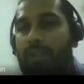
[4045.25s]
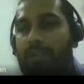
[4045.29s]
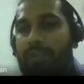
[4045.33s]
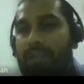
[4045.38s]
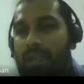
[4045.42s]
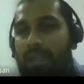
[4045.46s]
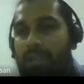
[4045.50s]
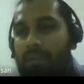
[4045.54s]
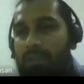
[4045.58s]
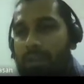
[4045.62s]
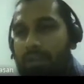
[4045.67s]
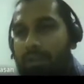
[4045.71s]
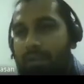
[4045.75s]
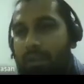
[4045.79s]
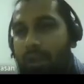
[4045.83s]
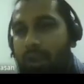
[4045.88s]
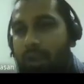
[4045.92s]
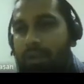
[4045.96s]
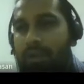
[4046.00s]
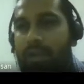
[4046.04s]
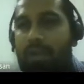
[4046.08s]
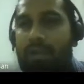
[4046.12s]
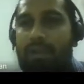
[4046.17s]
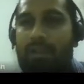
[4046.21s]
that you had
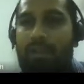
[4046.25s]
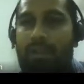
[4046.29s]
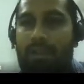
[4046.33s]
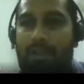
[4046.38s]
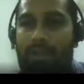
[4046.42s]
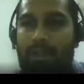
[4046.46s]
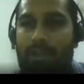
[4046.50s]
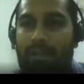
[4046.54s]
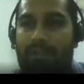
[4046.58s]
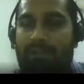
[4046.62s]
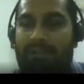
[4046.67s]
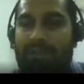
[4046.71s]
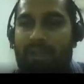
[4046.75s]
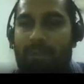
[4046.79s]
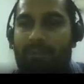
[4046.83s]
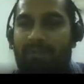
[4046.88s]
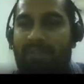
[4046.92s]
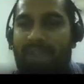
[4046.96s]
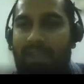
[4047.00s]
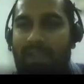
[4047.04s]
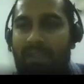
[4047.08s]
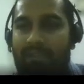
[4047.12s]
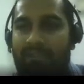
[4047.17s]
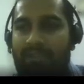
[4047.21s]
ordered some
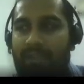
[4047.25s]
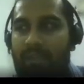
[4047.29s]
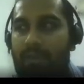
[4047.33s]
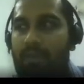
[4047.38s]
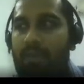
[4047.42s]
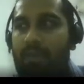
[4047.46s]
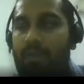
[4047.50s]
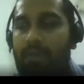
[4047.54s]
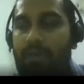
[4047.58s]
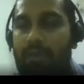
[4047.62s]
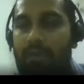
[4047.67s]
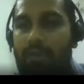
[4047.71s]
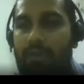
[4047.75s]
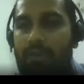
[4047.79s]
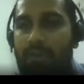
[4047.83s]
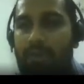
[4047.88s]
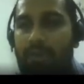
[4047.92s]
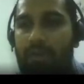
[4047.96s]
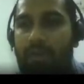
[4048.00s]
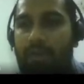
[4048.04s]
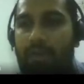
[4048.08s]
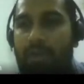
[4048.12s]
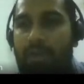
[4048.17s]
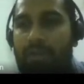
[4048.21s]
cycles ago
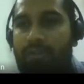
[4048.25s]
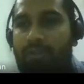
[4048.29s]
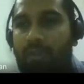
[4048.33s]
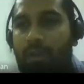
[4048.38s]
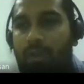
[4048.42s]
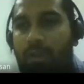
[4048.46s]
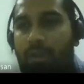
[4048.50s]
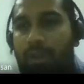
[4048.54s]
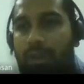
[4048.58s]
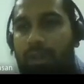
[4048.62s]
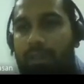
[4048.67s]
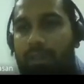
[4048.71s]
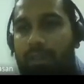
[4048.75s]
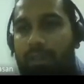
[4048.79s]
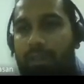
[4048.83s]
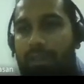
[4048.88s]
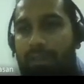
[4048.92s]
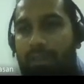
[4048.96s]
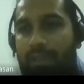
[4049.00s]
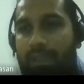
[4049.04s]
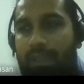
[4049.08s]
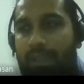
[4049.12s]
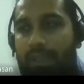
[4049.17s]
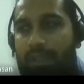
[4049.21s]
is already
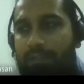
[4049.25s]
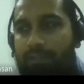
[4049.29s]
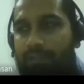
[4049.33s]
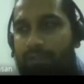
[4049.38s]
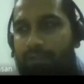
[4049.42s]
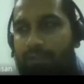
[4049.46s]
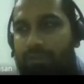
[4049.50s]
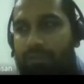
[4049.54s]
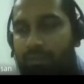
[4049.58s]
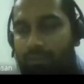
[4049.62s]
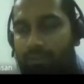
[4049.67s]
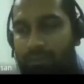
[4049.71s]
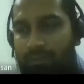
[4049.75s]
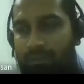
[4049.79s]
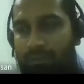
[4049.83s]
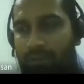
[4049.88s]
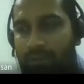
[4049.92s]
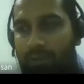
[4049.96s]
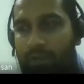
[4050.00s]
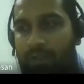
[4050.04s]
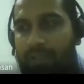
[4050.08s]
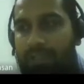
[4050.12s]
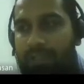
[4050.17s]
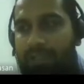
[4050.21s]
there in the cache. So if
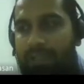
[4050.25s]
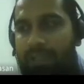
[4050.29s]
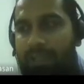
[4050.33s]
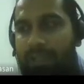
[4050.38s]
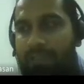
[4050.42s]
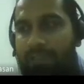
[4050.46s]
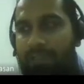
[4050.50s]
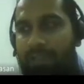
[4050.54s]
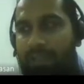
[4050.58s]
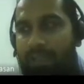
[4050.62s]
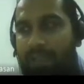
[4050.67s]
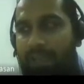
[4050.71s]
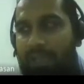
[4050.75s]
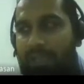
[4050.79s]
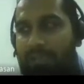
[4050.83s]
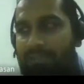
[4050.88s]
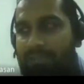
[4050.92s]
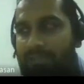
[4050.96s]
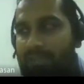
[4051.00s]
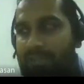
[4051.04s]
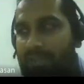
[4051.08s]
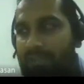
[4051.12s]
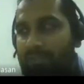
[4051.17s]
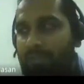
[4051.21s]
it's already there in the
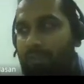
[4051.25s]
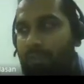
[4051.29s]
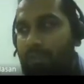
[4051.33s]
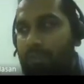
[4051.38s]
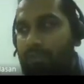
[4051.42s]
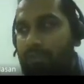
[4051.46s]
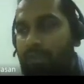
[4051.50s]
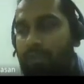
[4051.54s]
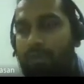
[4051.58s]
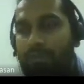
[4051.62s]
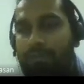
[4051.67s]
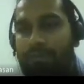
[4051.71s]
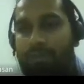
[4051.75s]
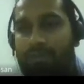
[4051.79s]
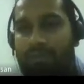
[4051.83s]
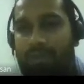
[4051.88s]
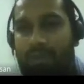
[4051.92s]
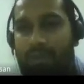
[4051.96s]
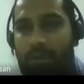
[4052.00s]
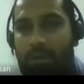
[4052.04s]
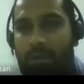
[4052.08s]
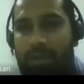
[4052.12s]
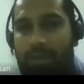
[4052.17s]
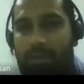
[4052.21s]
cache, that is
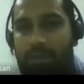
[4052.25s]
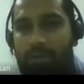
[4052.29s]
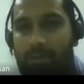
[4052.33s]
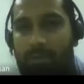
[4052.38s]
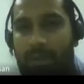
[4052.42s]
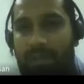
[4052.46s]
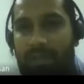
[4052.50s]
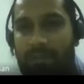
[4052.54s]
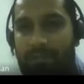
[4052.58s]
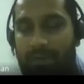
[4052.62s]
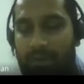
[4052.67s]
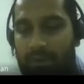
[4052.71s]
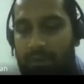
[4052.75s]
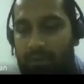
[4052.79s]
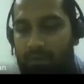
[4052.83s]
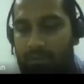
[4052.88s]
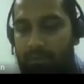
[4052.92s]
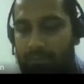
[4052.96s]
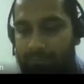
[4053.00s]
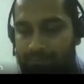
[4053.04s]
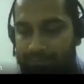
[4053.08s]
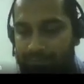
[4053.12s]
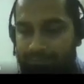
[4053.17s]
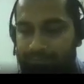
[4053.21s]
obviously going to benefit
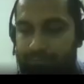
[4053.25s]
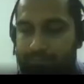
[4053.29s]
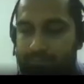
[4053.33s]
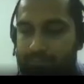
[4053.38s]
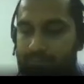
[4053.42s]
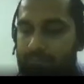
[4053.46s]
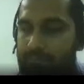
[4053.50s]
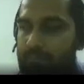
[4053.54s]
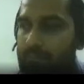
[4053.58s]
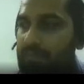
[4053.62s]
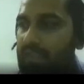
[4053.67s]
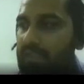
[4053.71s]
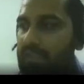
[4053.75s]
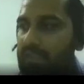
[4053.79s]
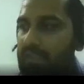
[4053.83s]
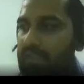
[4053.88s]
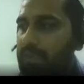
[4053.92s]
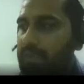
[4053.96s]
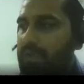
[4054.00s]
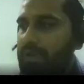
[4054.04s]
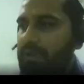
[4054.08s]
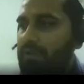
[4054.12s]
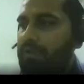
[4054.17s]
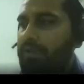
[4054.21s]
you.
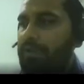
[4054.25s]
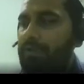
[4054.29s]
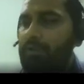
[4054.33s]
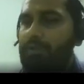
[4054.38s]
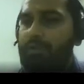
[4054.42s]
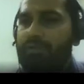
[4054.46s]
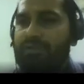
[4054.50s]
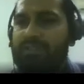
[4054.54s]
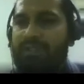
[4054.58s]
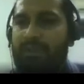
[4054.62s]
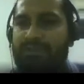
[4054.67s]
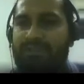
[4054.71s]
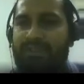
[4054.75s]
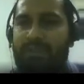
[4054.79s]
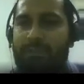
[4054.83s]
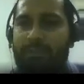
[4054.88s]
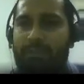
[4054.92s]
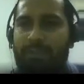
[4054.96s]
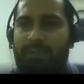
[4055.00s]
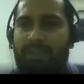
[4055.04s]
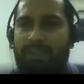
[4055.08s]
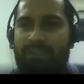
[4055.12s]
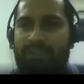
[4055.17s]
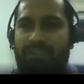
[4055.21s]
So we are going to do some
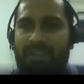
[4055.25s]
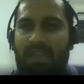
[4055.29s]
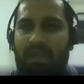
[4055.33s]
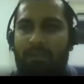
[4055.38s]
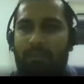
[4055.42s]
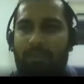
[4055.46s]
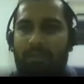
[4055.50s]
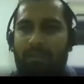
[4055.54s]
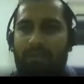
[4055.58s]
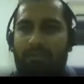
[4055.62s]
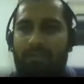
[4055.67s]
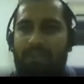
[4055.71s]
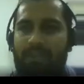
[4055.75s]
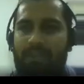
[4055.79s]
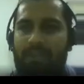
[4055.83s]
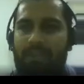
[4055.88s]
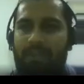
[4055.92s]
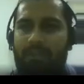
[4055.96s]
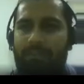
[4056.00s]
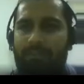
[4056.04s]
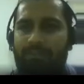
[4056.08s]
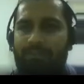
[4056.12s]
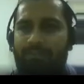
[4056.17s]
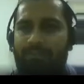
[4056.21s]
simple example over
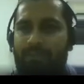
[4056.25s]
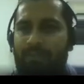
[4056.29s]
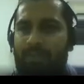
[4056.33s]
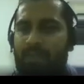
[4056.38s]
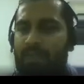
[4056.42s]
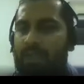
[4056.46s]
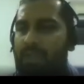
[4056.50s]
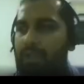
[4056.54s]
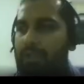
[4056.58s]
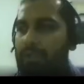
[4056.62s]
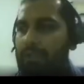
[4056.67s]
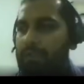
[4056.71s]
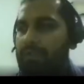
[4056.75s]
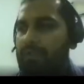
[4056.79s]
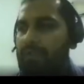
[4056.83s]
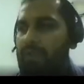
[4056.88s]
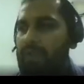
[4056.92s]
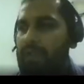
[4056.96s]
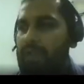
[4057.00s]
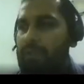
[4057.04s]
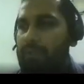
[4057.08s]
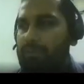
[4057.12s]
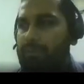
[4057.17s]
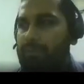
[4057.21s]
here.
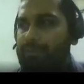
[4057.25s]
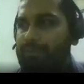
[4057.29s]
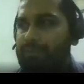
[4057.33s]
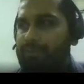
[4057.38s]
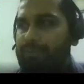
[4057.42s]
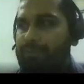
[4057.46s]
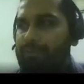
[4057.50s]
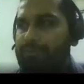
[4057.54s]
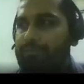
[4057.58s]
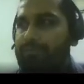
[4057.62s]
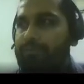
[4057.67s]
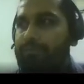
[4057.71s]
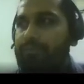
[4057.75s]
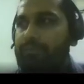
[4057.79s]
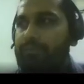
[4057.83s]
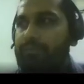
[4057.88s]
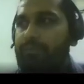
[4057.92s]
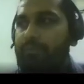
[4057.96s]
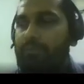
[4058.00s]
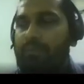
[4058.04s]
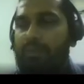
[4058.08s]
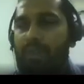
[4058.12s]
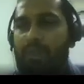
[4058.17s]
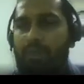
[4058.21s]
See
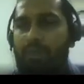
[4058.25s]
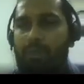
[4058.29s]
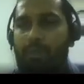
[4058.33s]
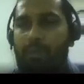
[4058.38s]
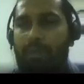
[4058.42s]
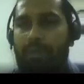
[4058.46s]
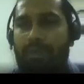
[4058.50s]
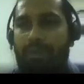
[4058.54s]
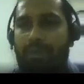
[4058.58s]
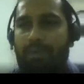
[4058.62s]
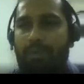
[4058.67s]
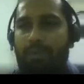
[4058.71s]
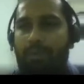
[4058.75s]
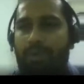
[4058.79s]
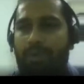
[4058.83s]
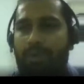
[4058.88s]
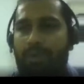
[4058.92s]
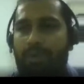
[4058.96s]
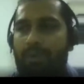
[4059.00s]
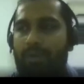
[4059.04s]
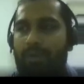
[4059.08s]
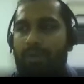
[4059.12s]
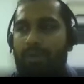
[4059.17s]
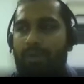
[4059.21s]
what
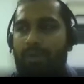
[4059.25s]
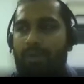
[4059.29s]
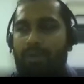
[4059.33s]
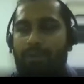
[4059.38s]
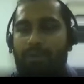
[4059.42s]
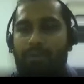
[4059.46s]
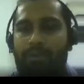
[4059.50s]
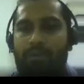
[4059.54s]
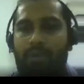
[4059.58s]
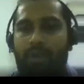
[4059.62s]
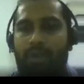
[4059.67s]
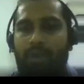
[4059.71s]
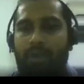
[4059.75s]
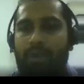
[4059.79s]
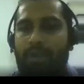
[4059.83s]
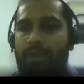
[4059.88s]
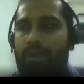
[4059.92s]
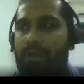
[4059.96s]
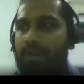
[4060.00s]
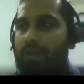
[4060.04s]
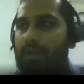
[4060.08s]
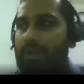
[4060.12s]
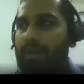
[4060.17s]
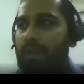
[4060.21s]
you got
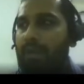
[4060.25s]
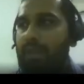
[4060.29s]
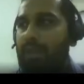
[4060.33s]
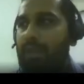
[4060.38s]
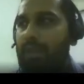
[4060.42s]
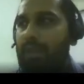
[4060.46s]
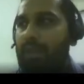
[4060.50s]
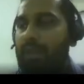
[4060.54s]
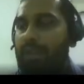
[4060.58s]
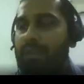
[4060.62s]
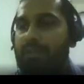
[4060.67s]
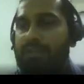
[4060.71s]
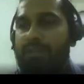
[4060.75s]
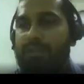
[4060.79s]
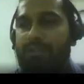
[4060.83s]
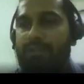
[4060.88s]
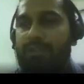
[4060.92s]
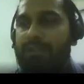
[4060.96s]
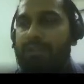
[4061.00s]
in this